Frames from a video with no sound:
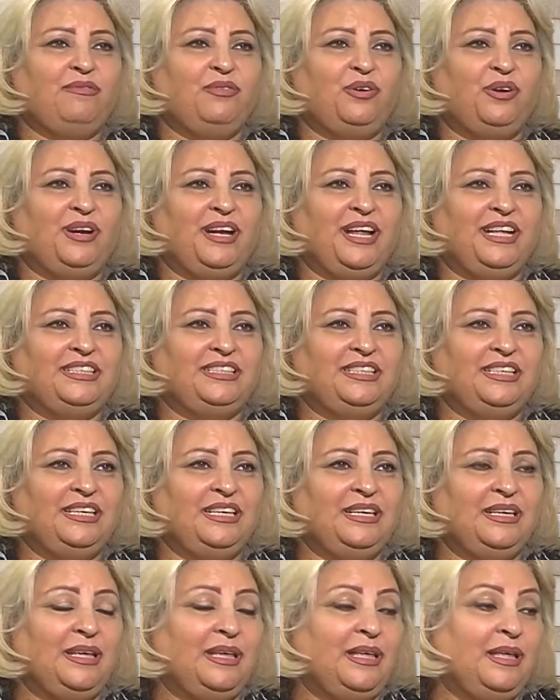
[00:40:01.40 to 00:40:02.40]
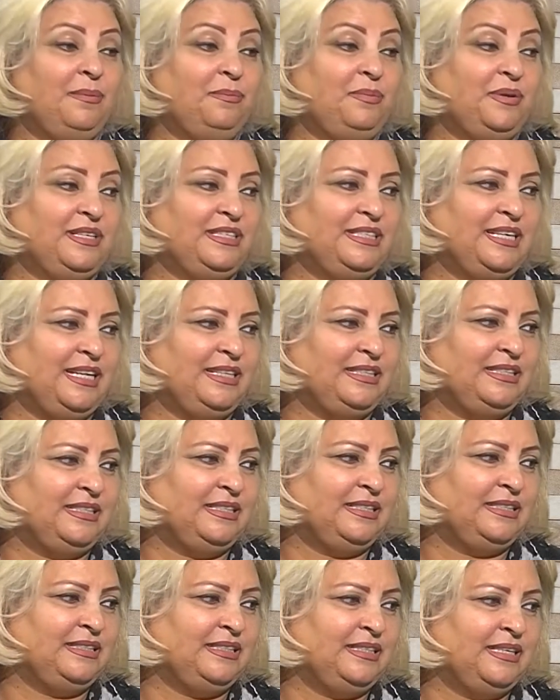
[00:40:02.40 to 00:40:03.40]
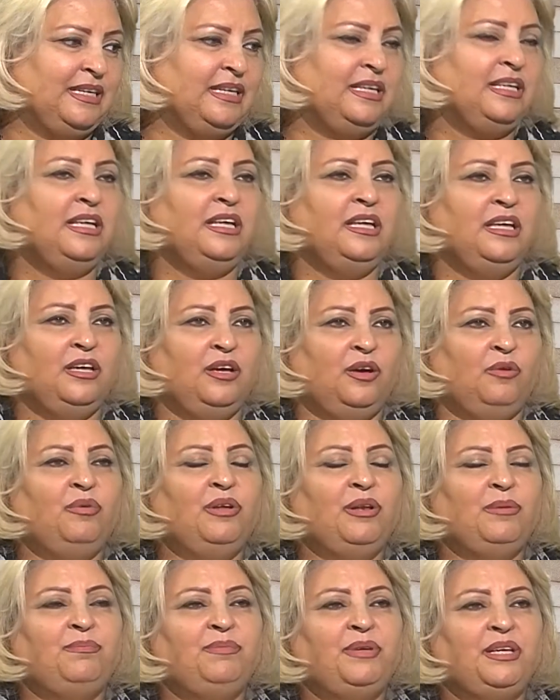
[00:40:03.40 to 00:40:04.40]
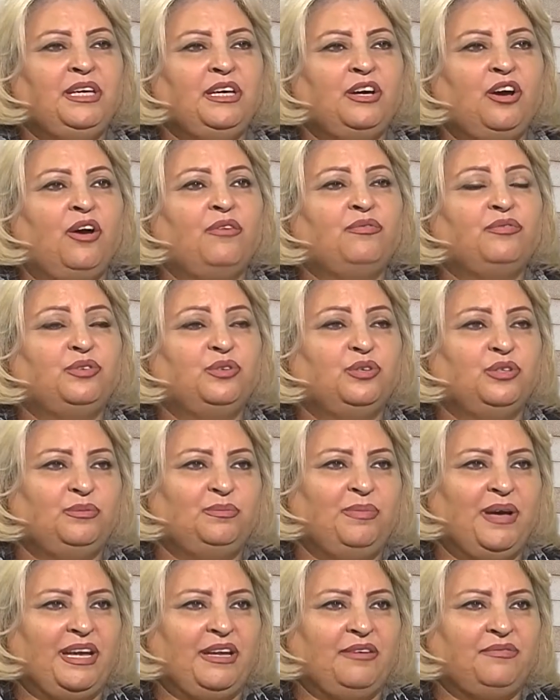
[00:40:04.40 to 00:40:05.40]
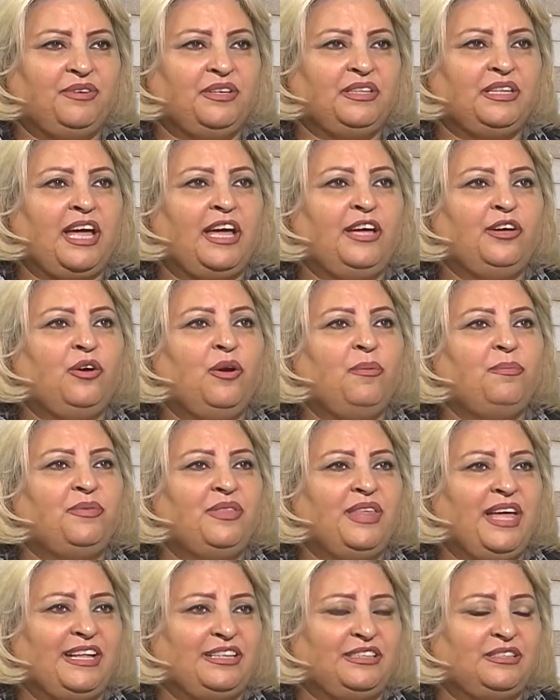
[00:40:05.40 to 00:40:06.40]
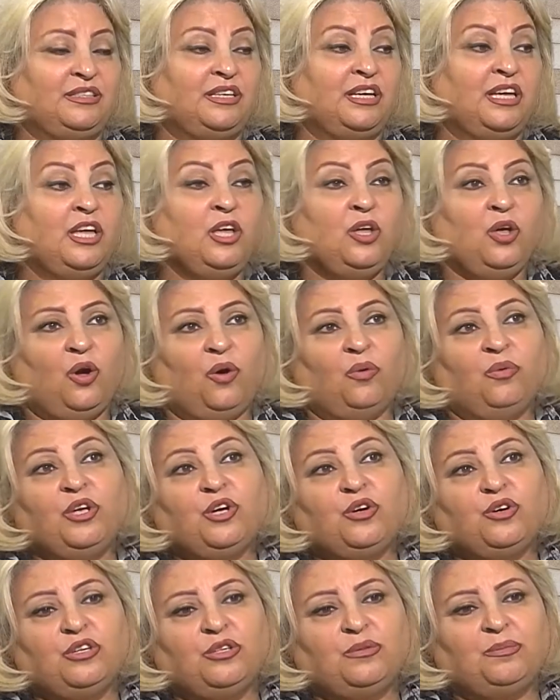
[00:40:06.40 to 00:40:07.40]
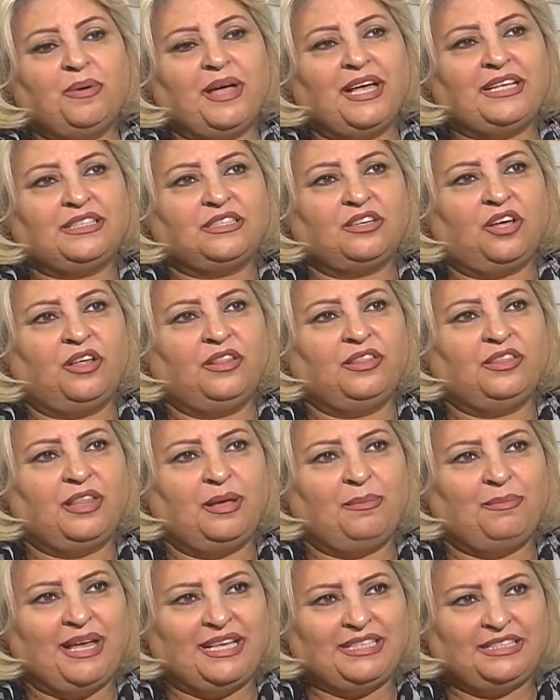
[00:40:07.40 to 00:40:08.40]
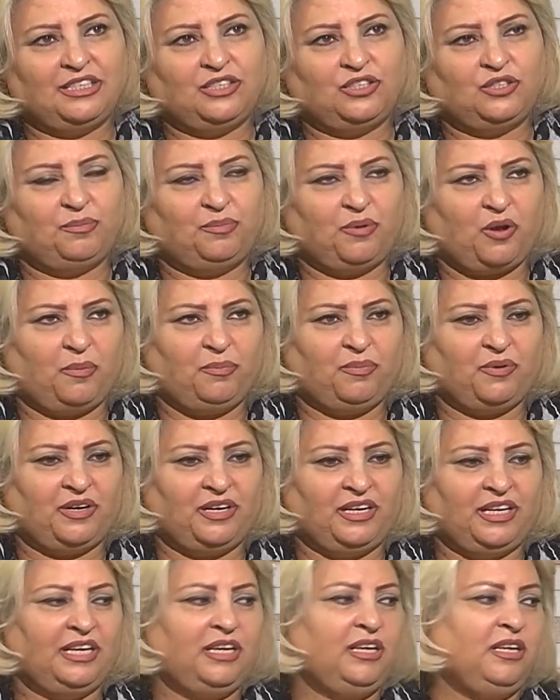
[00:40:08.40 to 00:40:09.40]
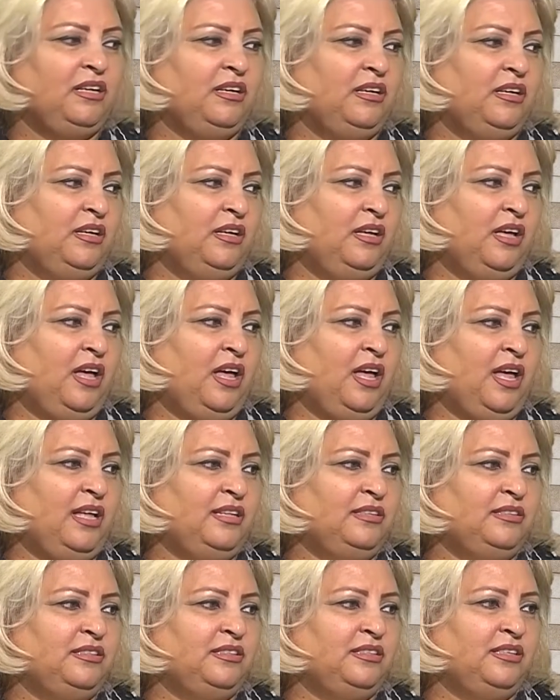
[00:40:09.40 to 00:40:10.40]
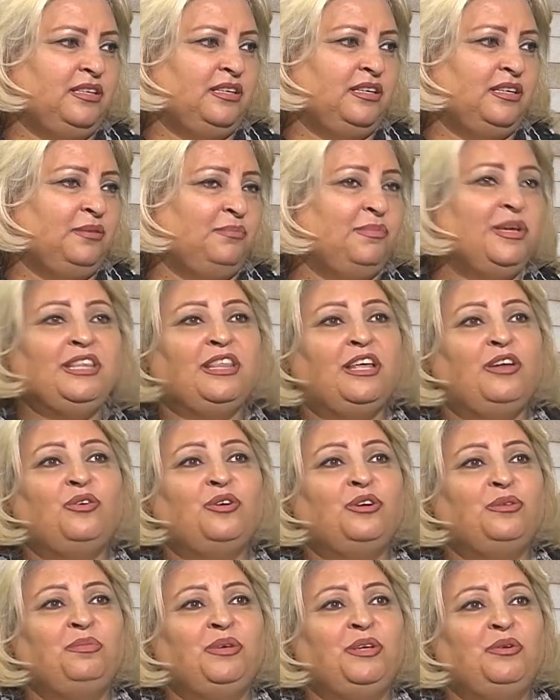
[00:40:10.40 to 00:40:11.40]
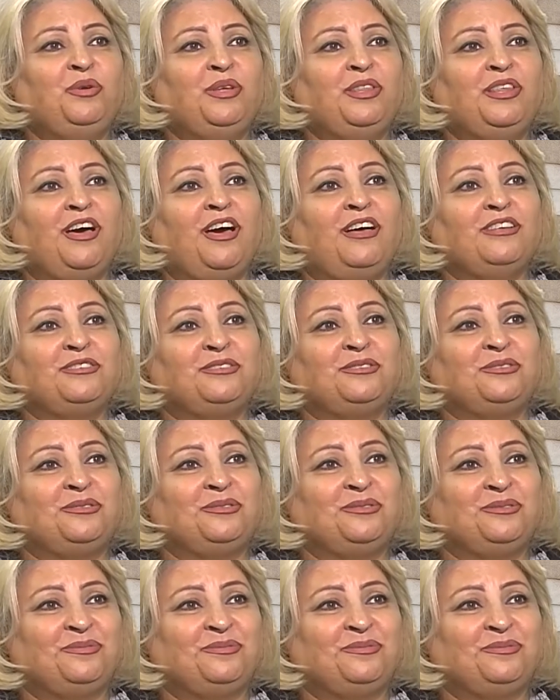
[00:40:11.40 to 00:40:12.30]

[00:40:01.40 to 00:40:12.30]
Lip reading: already presented will be of good benefit. I hope that we could pass on the message properly, and may the Lord be with us.